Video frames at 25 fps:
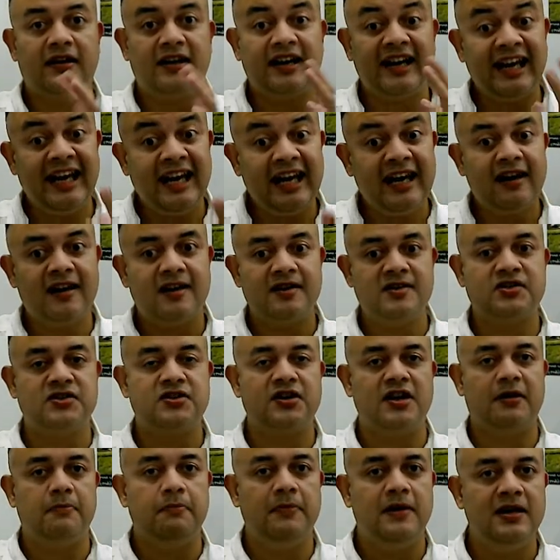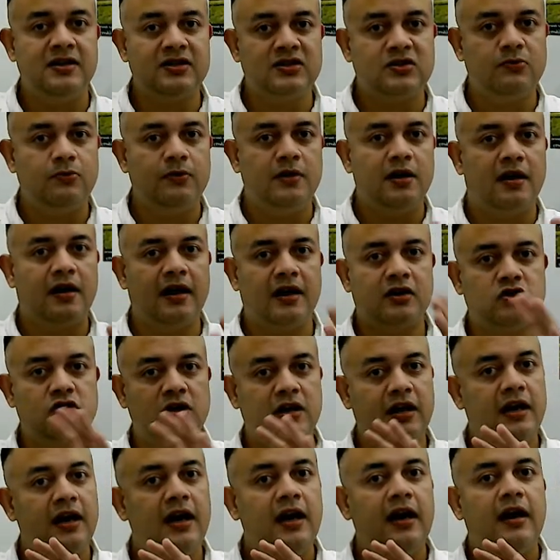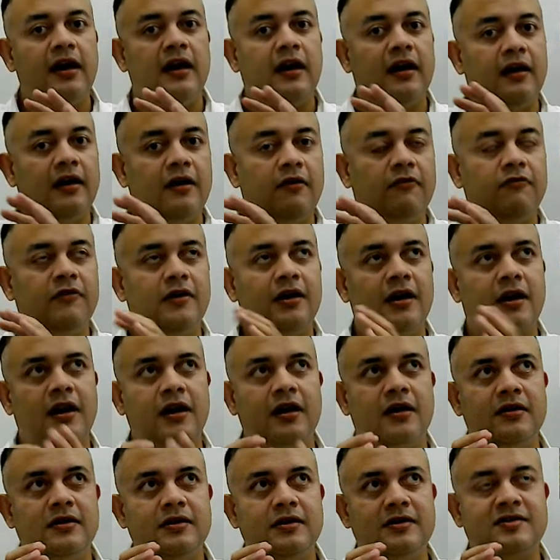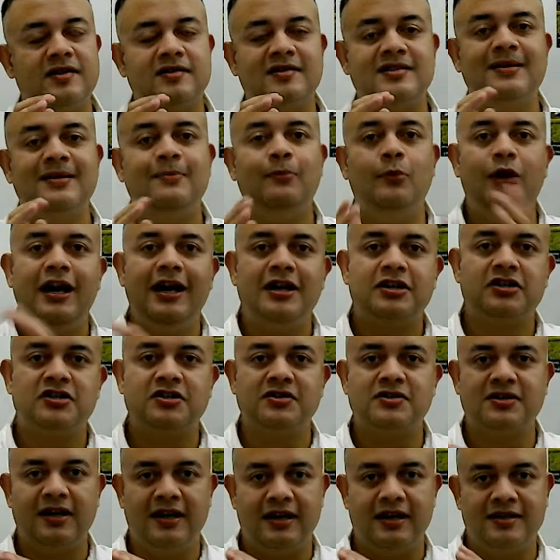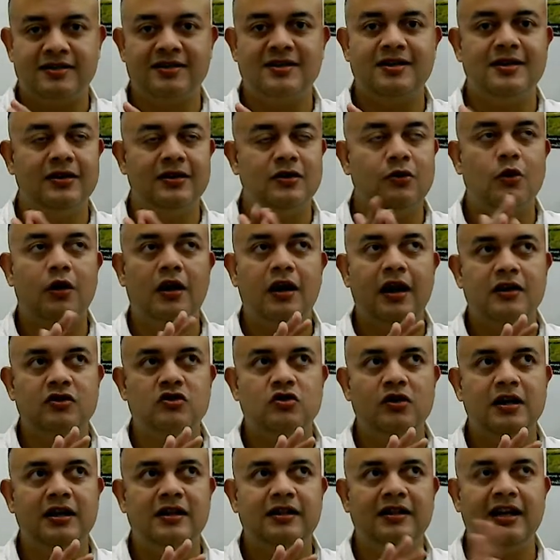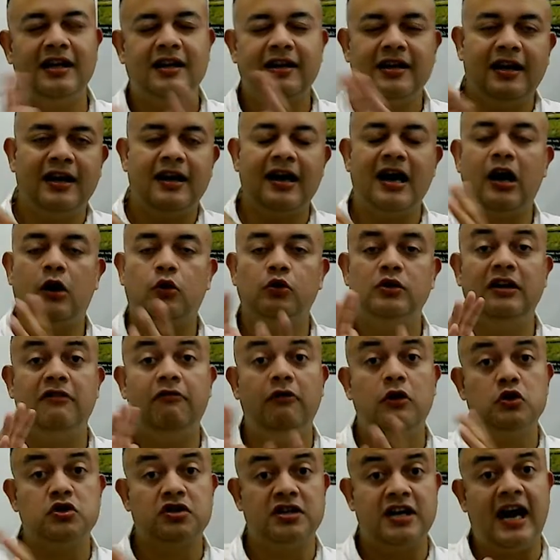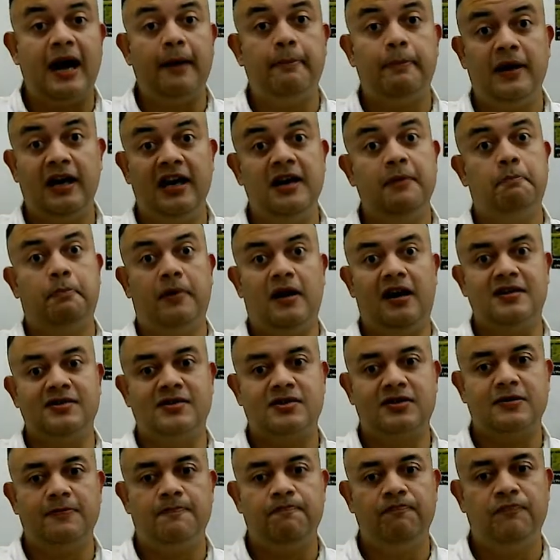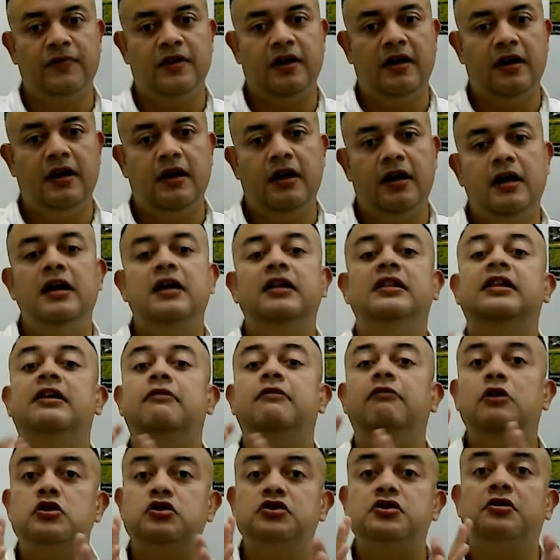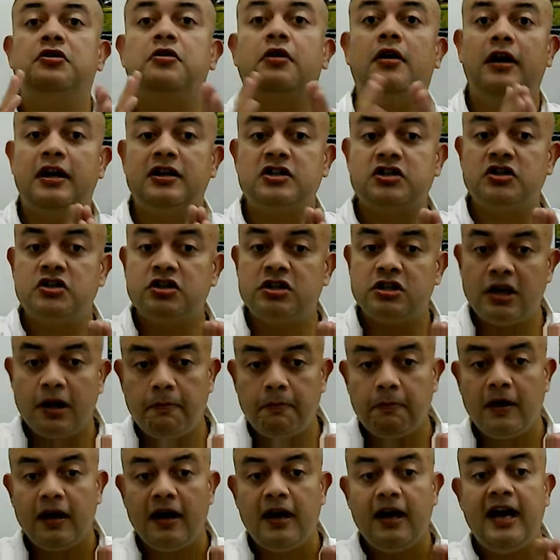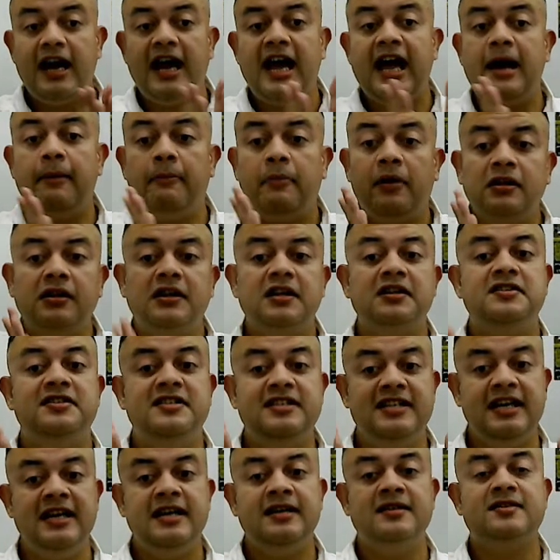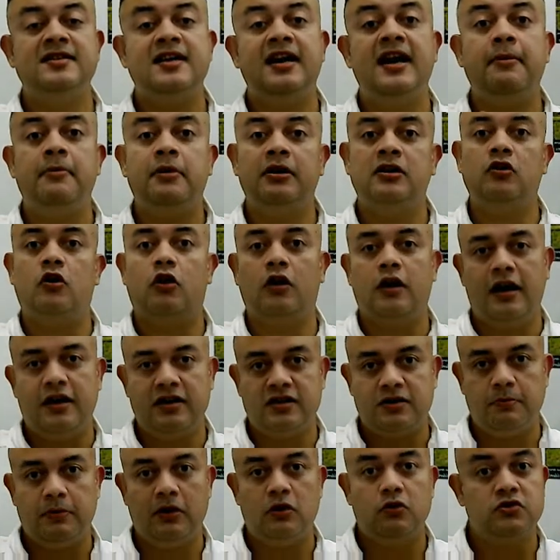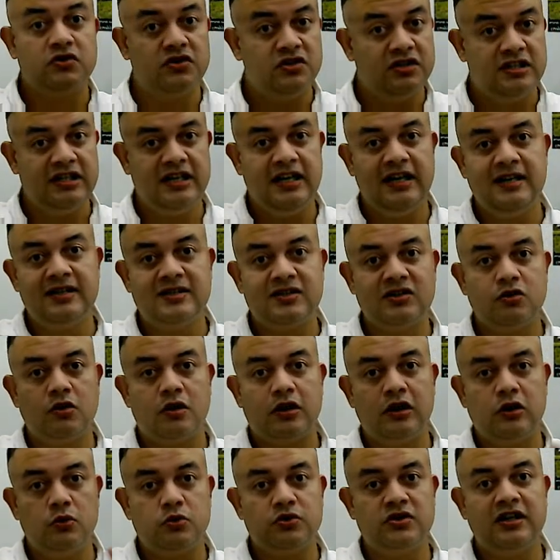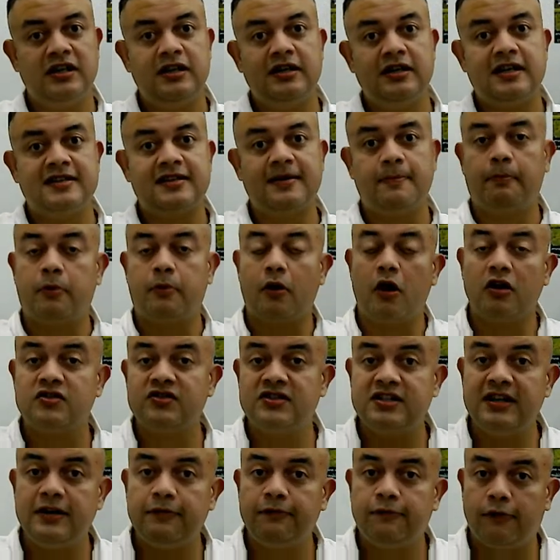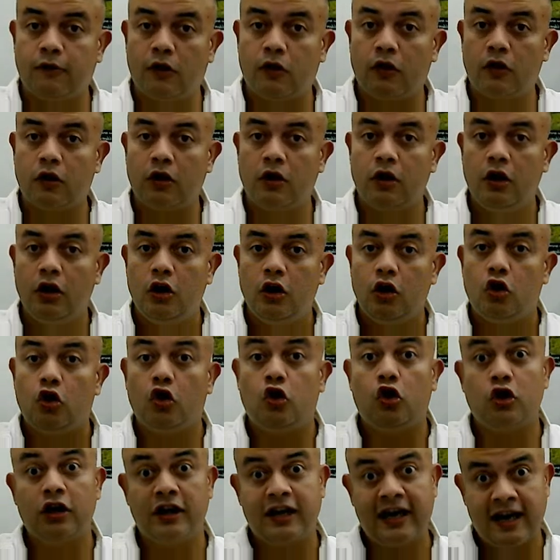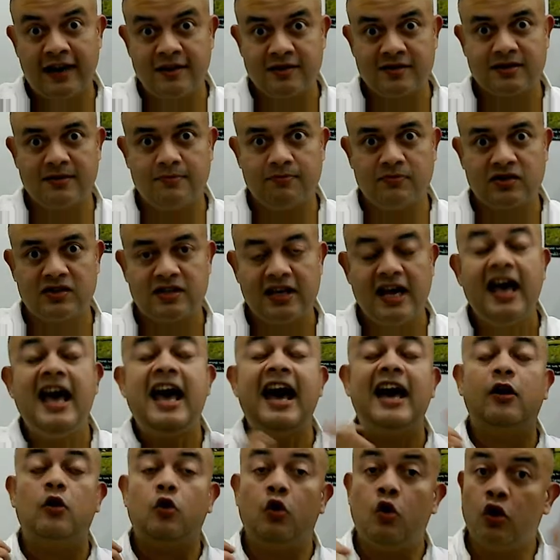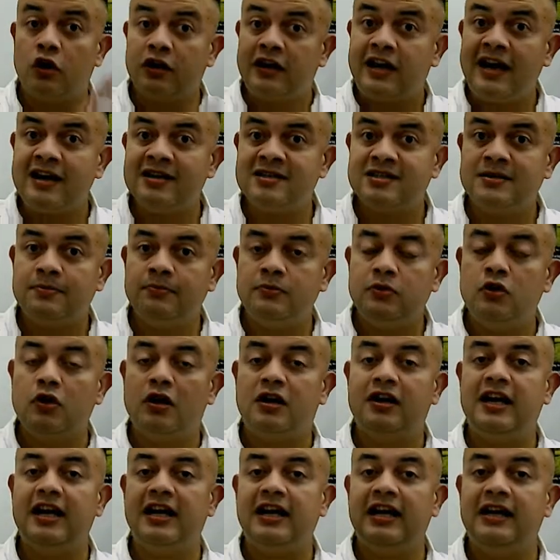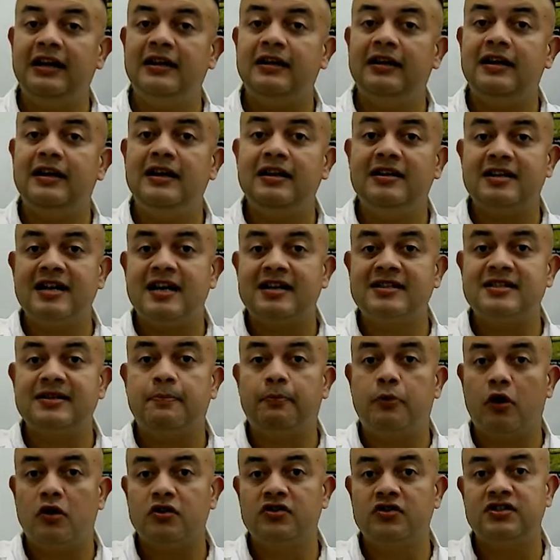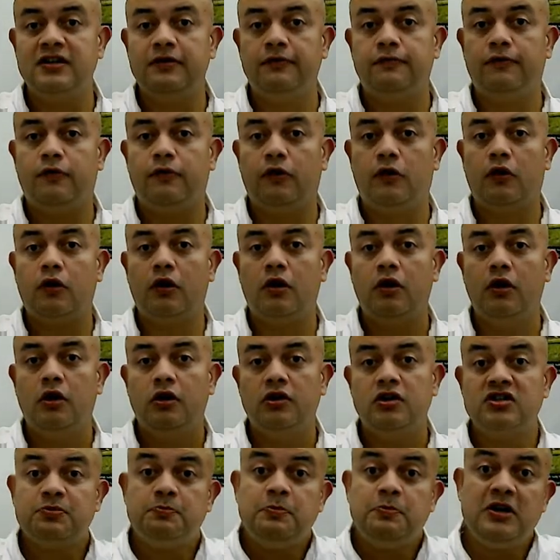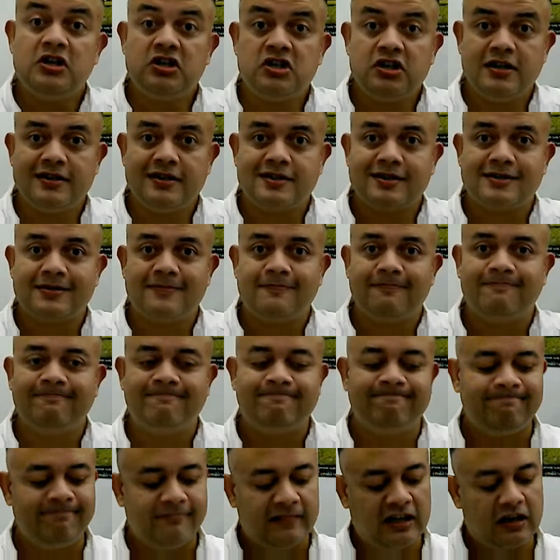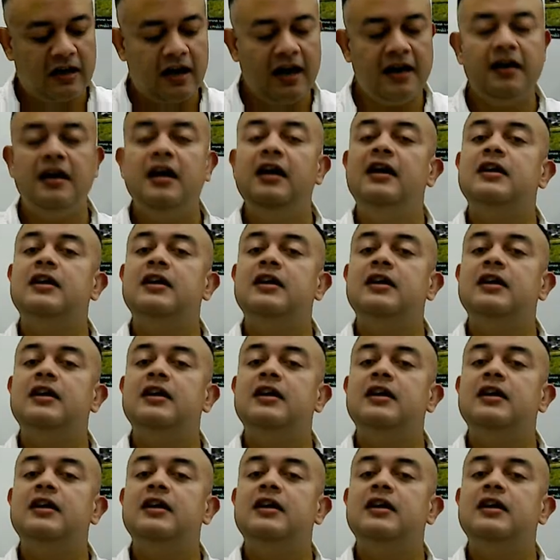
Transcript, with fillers: reconstruct means we are actually uh, we are it's a simulation study isn't it you are actually thinking how the evolution happened in past the evolutionary relationship among the genes and among the organism because genes you're using it as a proxy for organisms and organism you are taking it as a proxy for the species right